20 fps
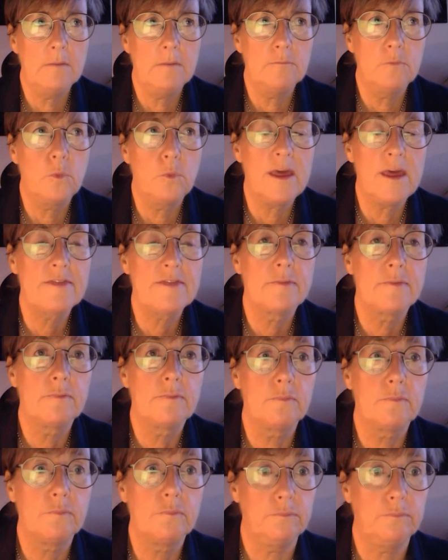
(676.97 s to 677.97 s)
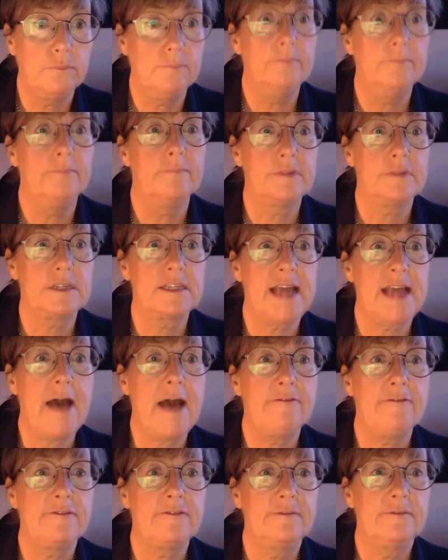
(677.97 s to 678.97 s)
with
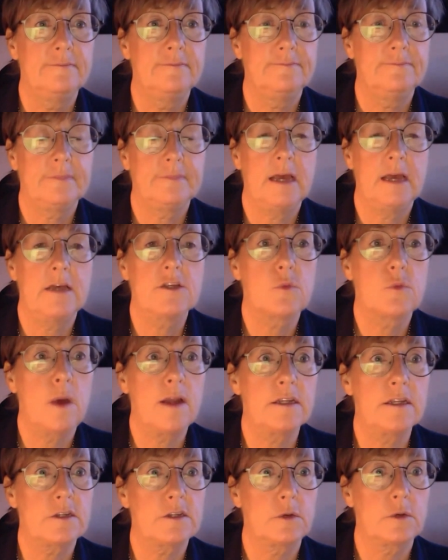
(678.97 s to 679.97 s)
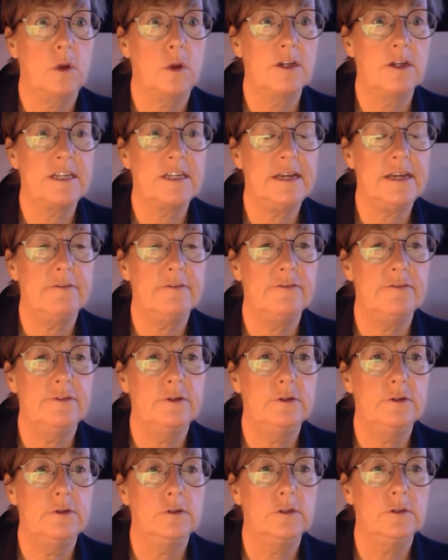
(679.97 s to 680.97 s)
staff as well as quality of
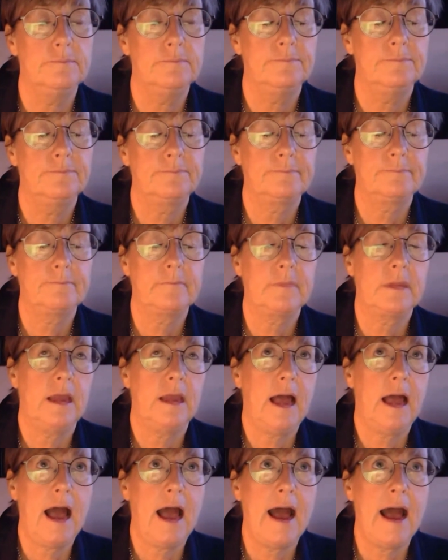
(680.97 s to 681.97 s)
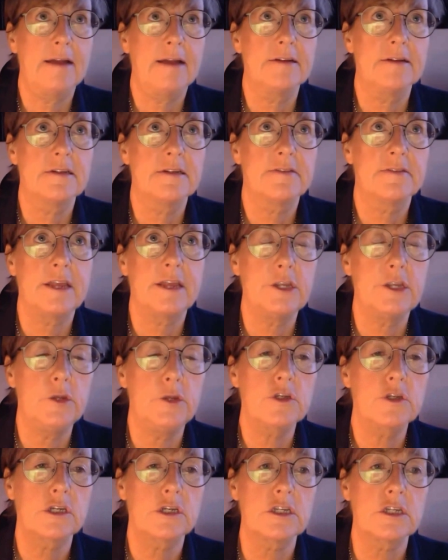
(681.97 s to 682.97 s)
food. And they'd
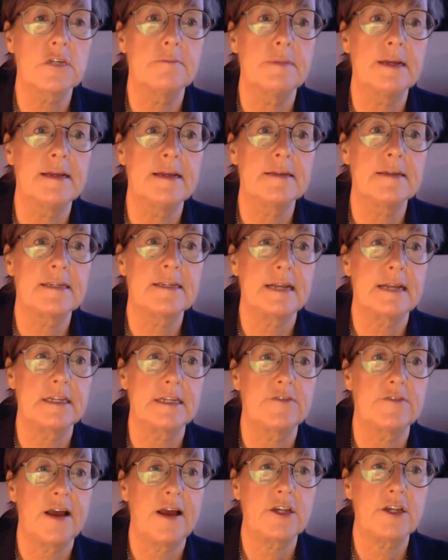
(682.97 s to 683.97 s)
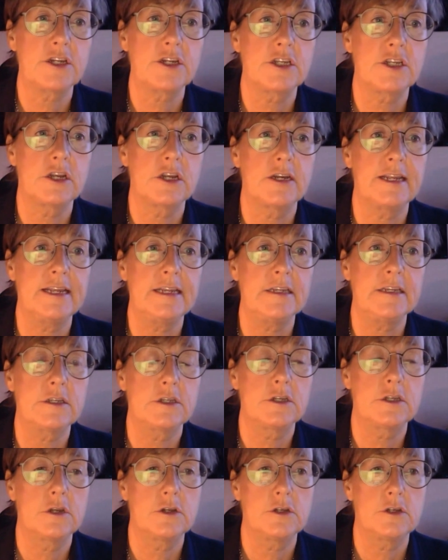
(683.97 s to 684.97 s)
used customer satisfaction
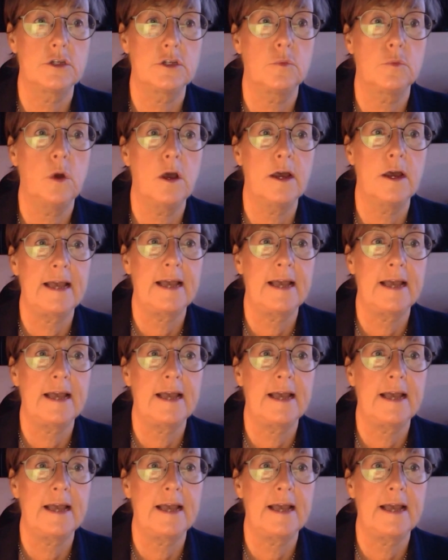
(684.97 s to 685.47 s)
studies to work